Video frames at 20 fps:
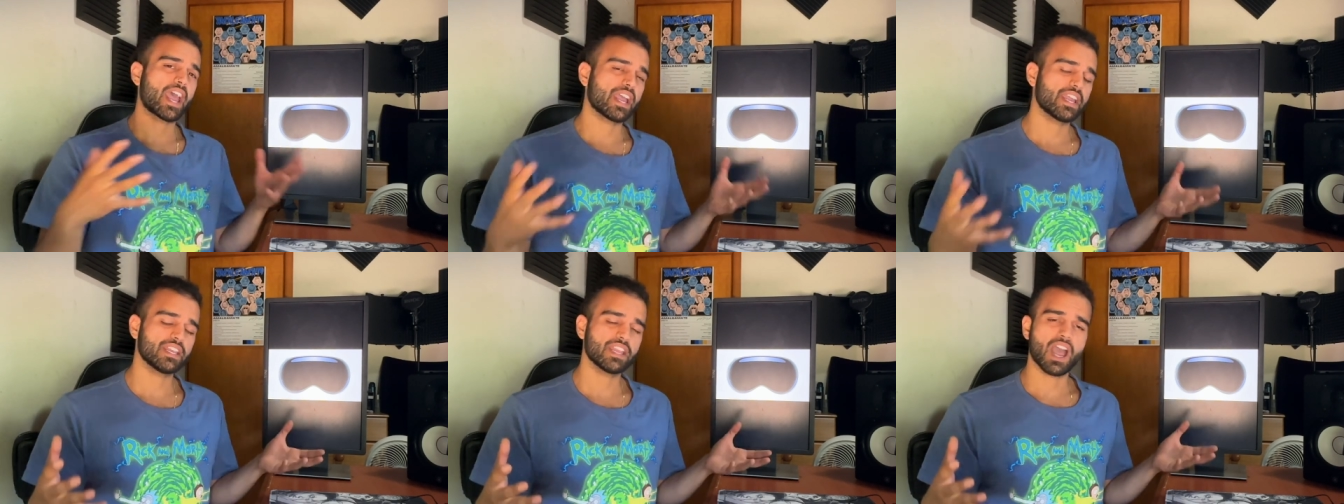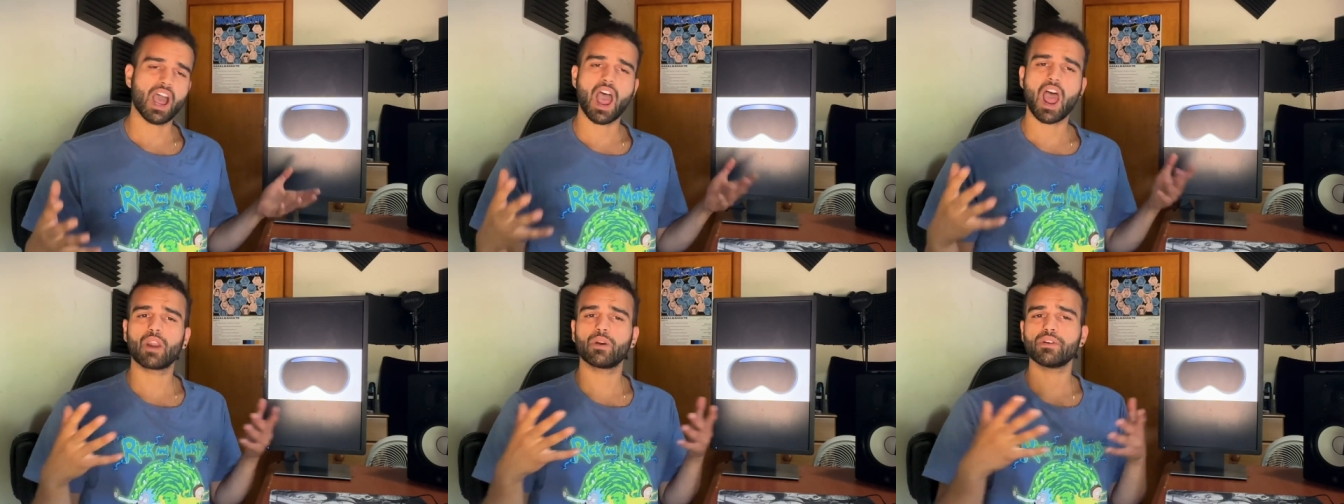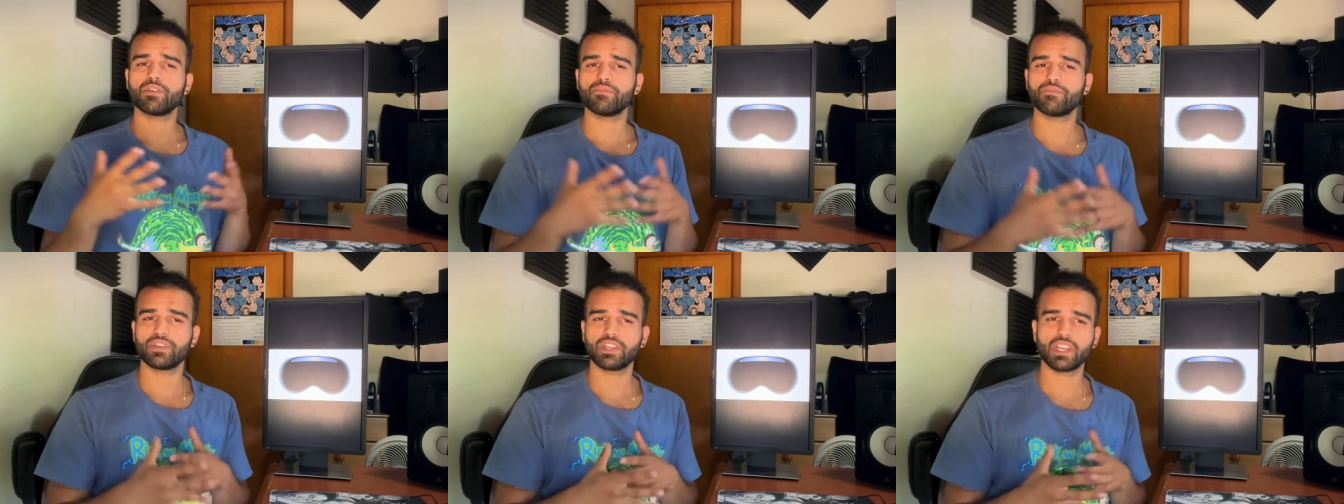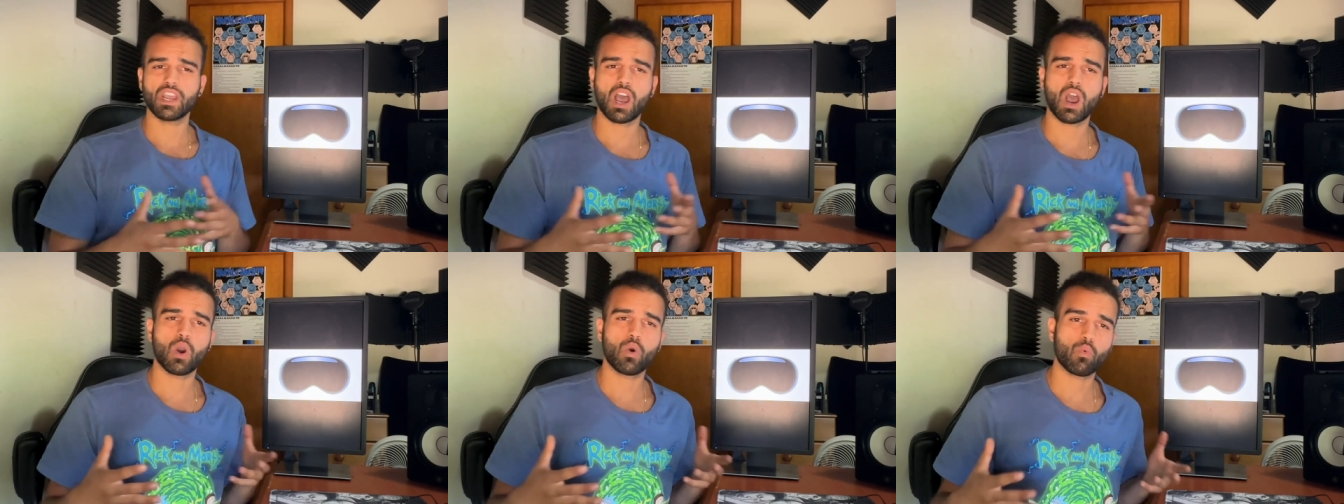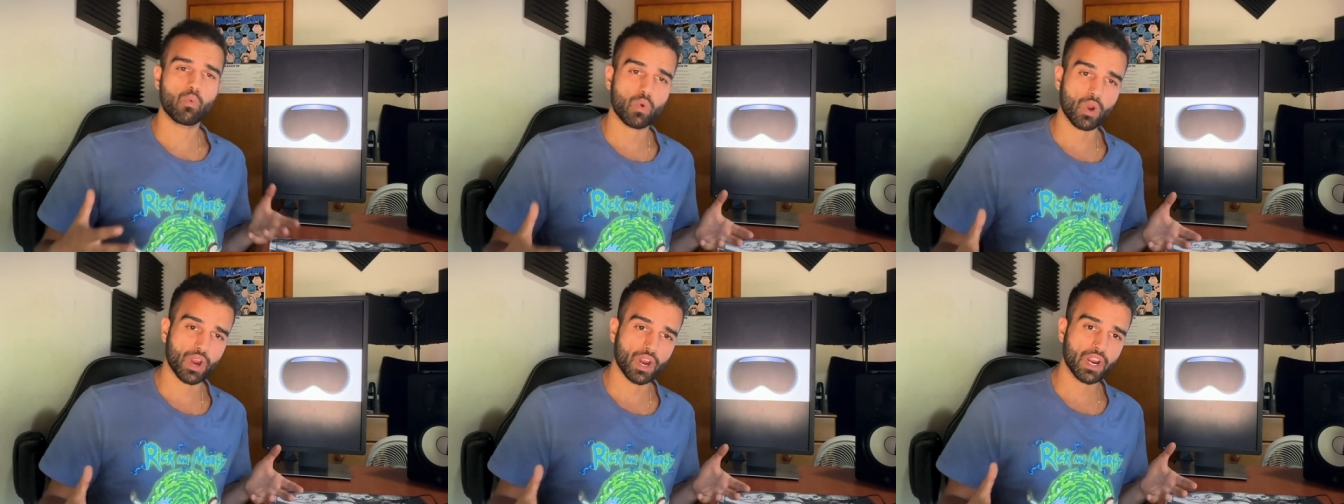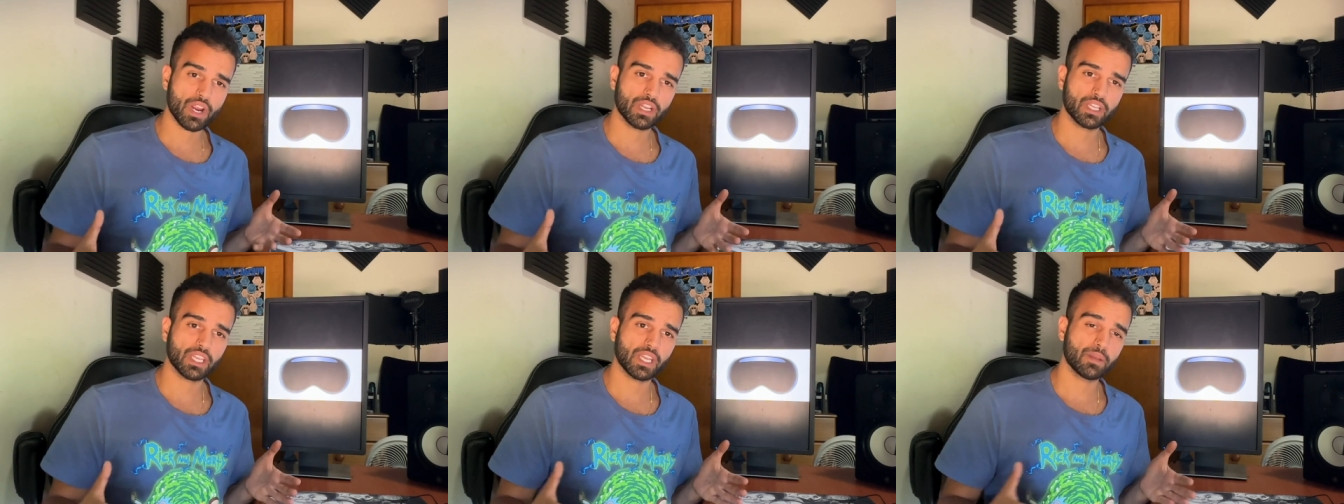AR and VR work,